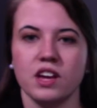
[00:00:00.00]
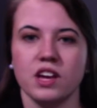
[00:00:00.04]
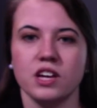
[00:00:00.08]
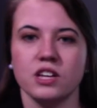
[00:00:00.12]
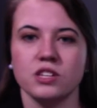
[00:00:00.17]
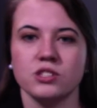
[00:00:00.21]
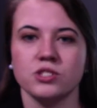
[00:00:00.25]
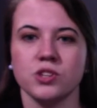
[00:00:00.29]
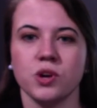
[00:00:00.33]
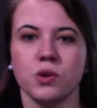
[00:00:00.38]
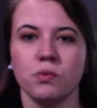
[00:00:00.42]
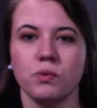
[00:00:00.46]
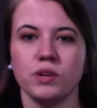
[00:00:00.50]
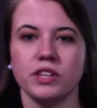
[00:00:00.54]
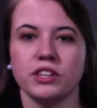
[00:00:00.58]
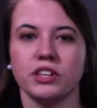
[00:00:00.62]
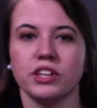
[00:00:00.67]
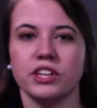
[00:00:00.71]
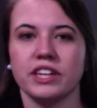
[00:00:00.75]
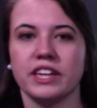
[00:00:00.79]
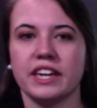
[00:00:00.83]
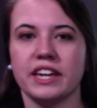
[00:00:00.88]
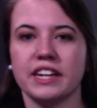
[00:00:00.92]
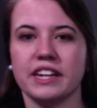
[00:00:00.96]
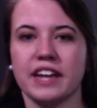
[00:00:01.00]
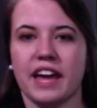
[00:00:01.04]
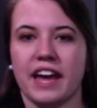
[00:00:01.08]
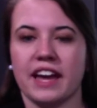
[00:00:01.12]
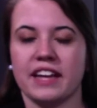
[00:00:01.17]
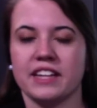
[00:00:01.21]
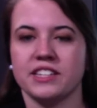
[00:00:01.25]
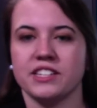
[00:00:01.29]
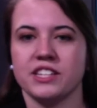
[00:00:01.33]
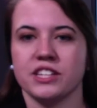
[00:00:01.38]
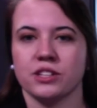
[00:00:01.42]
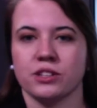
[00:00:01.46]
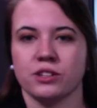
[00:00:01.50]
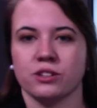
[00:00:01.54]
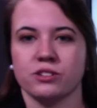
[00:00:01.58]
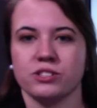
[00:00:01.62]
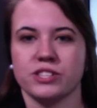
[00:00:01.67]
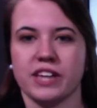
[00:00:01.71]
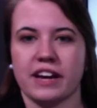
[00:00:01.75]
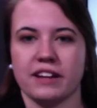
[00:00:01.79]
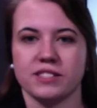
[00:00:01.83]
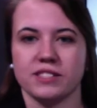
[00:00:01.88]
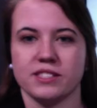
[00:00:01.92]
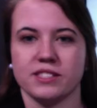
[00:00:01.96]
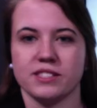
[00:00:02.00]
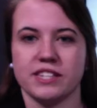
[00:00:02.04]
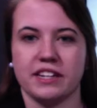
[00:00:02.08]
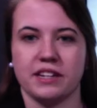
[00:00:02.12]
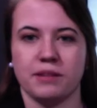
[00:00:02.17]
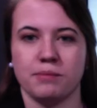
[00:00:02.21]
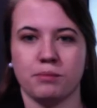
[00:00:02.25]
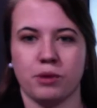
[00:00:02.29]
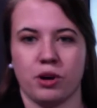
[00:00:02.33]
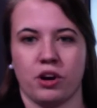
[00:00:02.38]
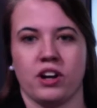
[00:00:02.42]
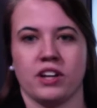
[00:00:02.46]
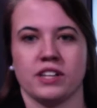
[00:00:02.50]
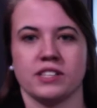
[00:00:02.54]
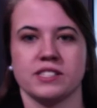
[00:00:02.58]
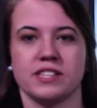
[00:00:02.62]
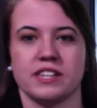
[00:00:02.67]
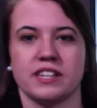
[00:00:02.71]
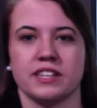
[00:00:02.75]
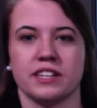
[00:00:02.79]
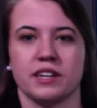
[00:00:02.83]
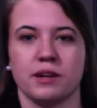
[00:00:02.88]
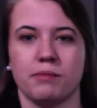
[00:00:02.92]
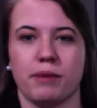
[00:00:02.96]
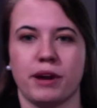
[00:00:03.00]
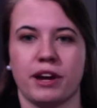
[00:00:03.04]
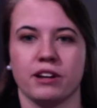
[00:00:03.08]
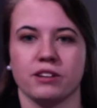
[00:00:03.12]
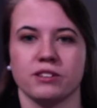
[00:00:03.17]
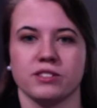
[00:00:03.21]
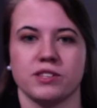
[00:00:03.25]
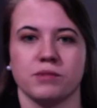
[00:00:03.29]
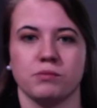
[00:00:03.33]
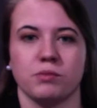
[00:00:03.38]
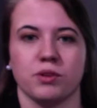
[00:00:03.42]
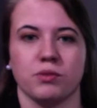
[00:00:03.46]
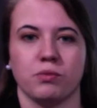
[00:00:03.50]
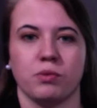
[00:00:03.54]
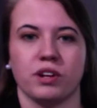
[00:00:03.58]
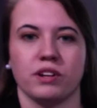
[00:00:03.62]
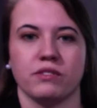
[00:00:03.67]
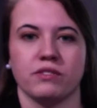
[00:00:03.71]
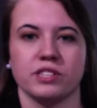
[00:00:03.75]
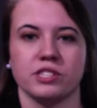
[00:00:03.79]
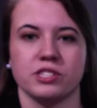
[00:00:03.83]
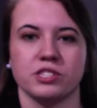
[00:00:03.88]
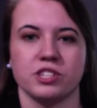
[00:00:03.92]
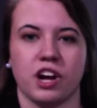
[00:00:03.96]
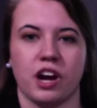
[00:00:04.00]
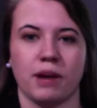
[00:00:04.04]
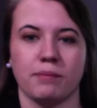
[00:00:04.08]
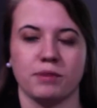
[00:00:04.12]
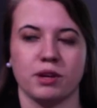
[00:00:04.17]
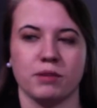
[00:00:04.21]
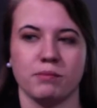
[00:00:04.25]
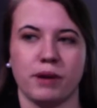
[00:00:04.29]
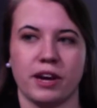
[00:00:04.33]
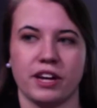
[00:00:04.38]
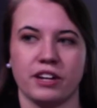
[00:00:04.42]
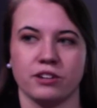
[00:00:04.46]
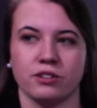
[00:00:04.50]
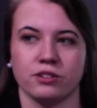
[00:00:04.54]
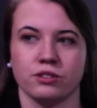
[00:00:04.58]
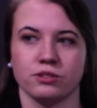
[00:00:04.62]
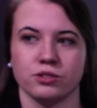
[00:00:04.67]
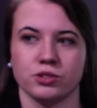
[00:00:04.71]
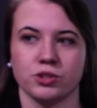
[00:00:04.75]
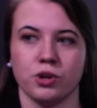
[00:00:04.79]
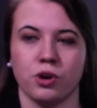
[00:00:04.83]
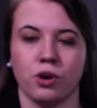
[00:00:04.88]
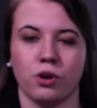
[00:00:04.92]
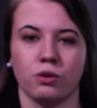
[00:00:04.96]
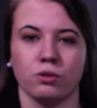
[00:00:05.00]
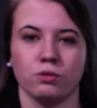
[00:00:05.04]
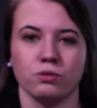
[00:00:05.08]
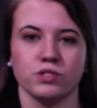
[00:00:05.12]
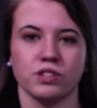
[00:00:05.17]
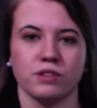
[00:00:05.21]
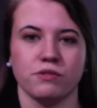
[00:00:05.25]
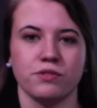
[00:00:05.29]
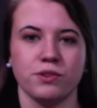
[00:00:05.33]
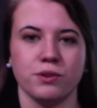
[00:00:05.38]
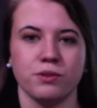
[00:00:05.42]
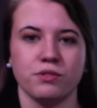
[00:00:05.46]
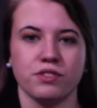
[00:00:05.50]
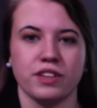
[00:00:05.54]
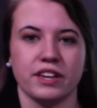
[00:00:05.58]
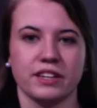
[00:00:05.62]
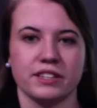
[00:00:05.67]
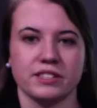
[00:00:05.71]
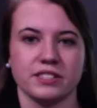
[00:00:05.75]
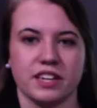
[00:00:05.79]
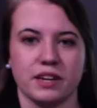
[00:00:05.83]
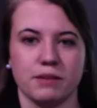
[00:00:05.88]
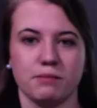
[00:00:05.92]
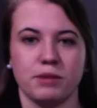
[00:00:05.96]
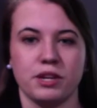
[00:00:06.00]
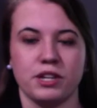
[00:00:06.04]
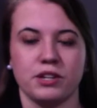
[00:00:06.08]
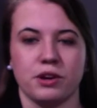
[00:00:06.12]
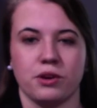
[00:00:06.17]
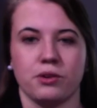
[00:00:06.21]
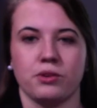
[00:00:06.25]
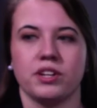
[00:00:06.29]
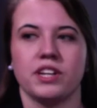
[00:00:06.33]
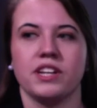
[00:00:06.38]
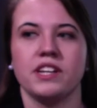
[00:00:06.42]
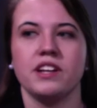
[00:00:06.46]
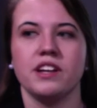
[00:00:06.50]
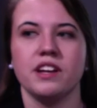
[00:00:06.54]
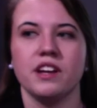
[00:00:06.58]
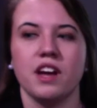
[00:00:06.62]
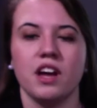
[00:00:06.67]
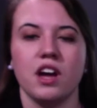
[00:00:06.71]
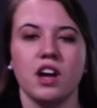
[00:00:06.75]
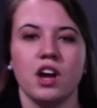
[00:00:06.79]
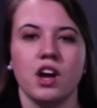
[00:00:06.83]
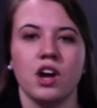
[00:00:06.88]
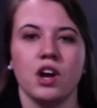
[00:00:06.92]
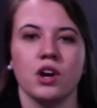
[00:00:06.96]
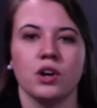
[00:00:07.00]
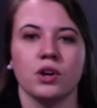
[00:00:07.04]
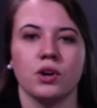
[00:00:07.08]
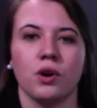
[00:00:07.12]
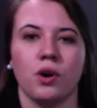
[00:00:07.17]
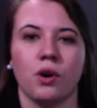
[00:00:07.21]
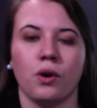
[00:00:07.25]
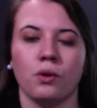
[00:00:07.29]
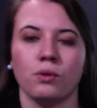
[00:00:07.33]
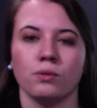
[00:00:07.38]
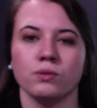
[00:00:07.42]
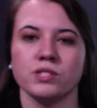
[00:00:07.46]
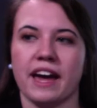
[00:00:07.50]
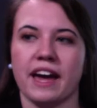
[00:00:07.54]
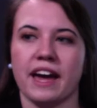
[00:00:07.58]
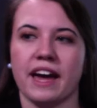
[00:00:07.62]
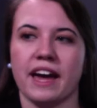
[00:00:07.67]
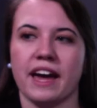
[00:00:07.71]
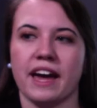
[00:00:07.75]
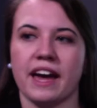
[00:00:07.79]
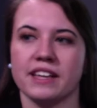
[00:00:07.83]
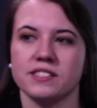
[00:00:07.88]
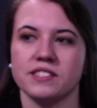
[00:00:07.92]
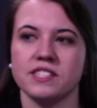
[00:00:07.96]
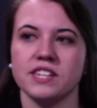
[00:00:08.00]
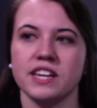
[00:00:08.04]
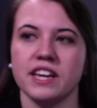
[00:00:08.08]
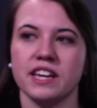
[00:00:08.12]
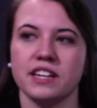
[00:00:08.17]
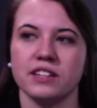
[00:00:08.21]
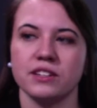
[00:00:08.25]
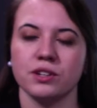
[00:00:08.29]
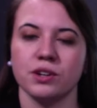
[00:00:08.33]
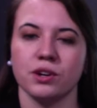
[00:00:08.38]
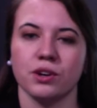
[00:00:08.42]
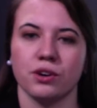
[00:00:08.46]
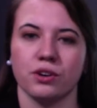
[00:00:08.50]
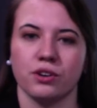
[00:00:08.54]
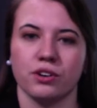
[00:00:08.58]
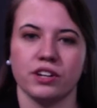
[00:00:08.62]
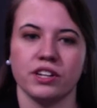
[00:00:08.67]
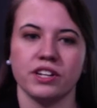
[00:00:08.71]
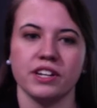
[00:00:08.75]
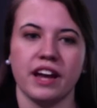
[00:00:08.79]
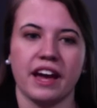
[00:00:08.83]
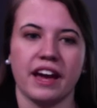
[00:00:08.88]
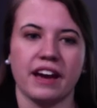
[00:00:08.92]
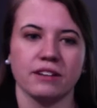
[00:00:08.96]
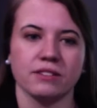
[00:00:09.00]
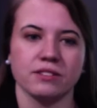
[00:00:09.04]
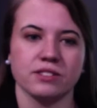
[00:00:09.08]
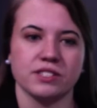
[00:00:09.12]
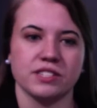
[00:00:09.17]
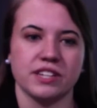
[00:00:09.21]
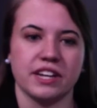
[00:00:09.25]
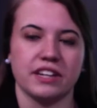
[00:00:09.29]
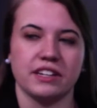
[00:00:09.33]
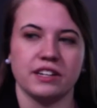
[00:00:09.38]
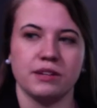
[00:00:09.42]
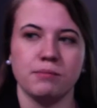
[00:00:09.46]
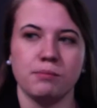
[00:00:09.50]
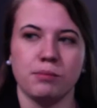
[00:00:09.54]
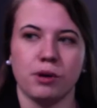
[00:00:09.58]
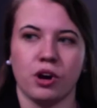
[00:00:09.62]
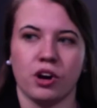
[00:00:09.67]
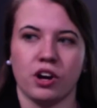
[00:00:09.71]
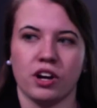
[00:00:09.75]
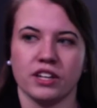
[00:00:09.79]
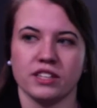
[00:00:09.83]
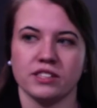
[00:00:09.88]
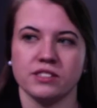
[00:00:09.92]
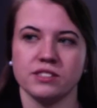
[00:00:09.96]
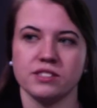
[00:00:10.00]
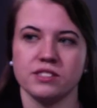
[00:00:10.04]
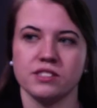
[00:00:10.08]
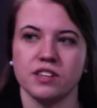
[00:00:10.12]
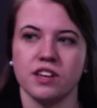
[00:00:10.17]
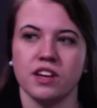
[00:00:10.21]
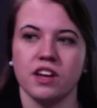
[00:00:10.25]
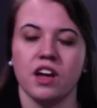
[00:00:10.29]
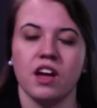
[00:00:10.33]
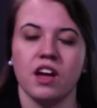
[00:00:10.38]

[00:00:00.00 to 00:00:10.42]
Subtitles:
So when looking at Dillard's outstanding bonds in comparison with one of its top competitors, Kohl's, a few things can be noted. Kohl's has 10 current outstanding bonds.